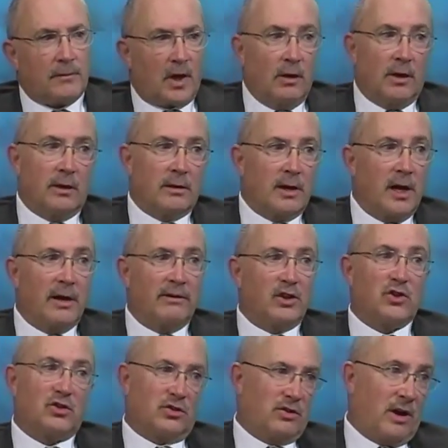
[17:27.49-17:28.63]
Uh, kind of a
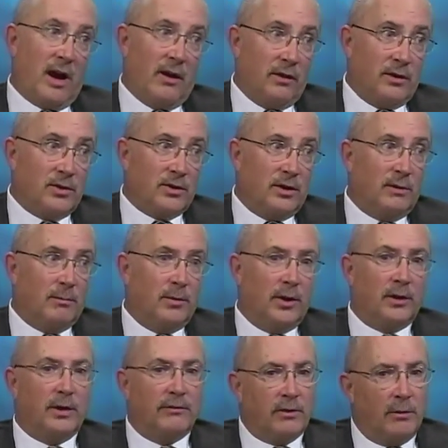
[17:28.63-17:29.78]
challenge. Uh, mm-hmm.
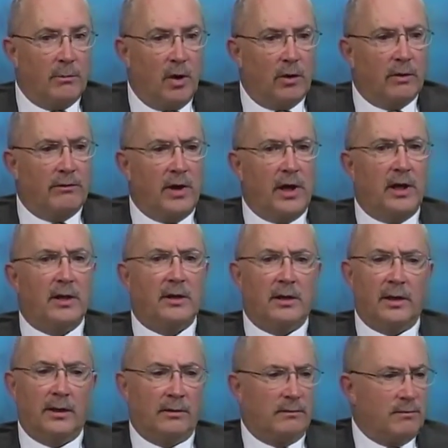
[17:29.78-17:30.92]
But if they're motivated,
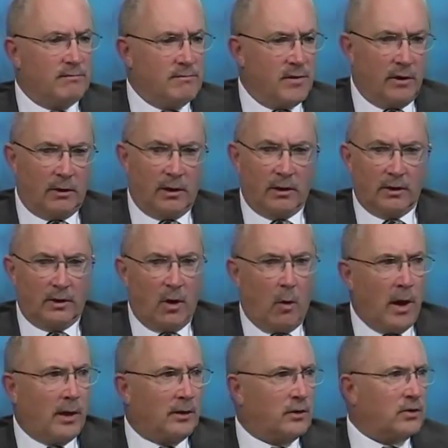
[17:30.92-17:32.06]
they they go
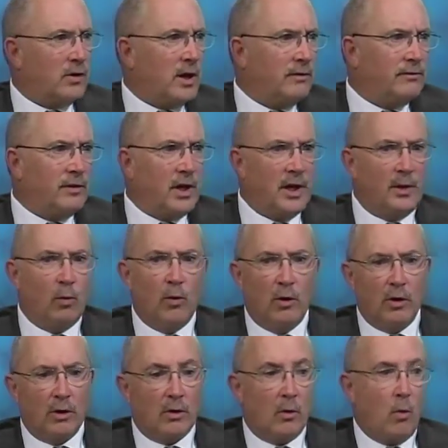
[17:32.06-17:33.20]
out and try and find
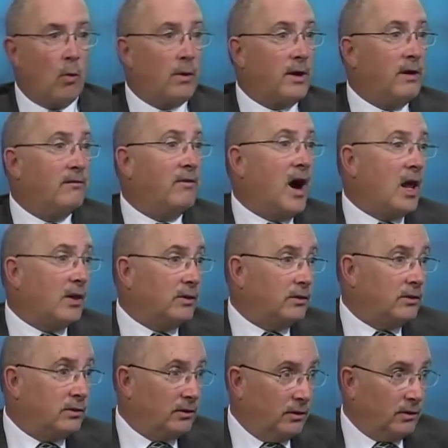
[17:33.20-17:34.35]
work, or they
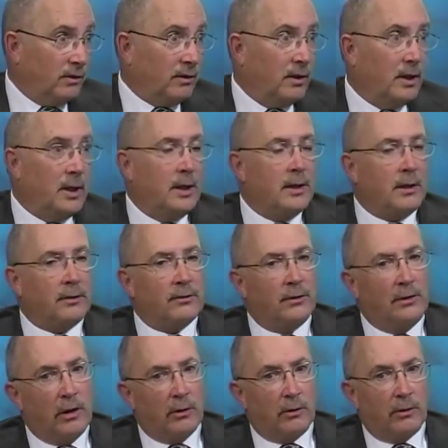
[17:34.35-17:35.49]
volunteer. That's
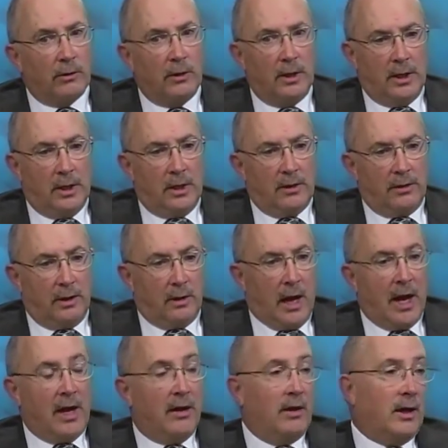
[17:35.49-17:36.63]
another thing.
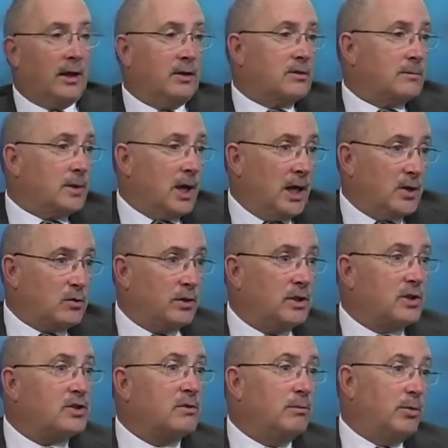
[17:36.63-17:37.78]
I, I get some guys with
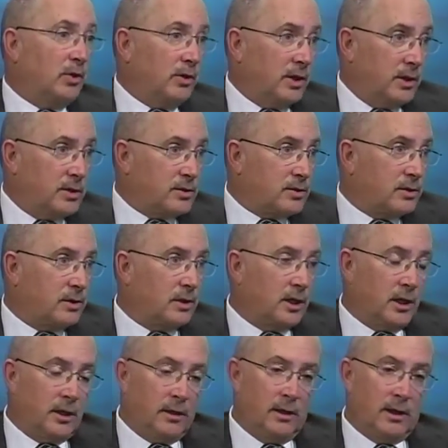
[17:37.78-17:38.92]
disabilities,
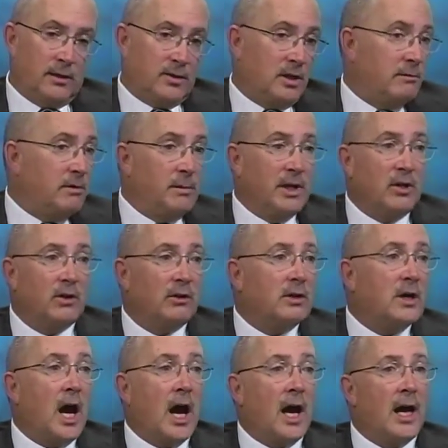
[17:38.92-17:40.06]
mm-hmm. and they seem to be good
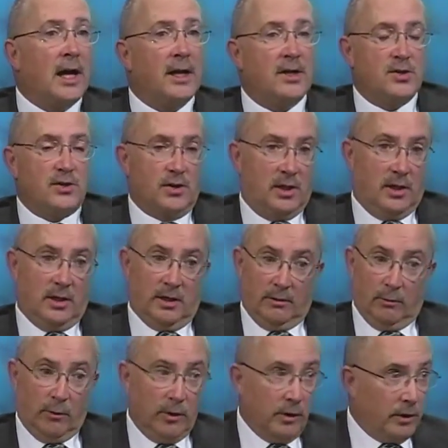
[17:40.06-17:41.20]
guys, and they
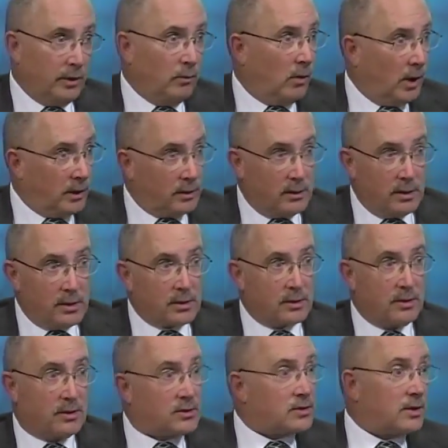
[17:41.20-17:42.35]
really want this
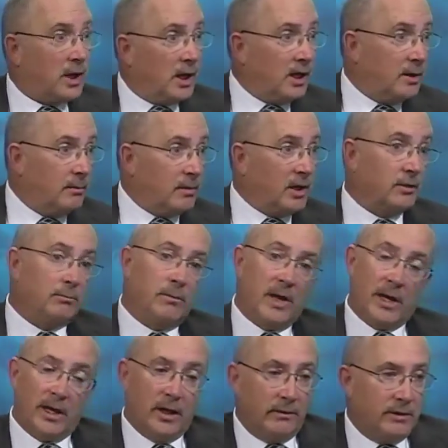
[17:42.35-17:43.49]
this time because
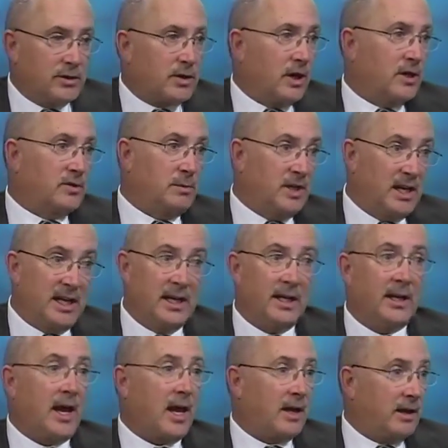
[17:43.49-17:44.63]
many of these guys have been in
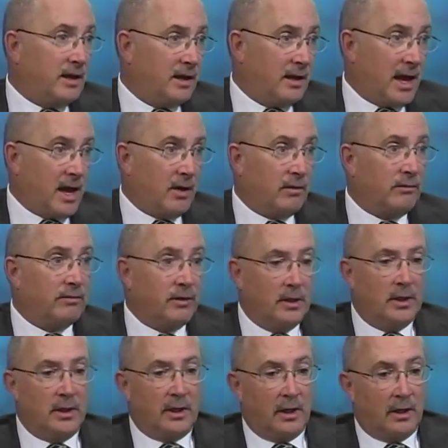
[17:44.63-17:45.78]
and out, in and out of
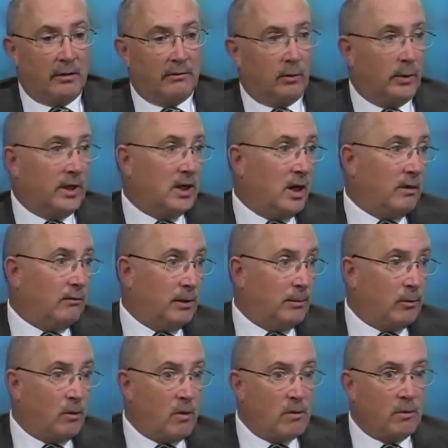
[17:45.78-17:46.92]
out of a recovery mm-hmm.
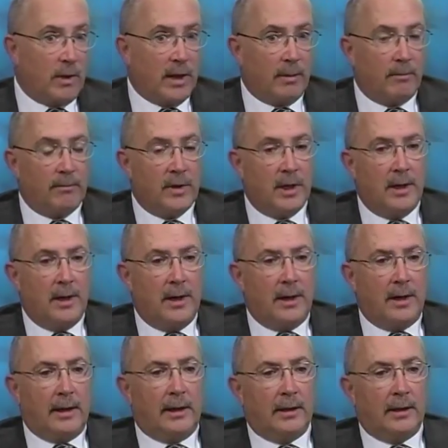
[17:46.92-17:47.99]
program, mm-hmm.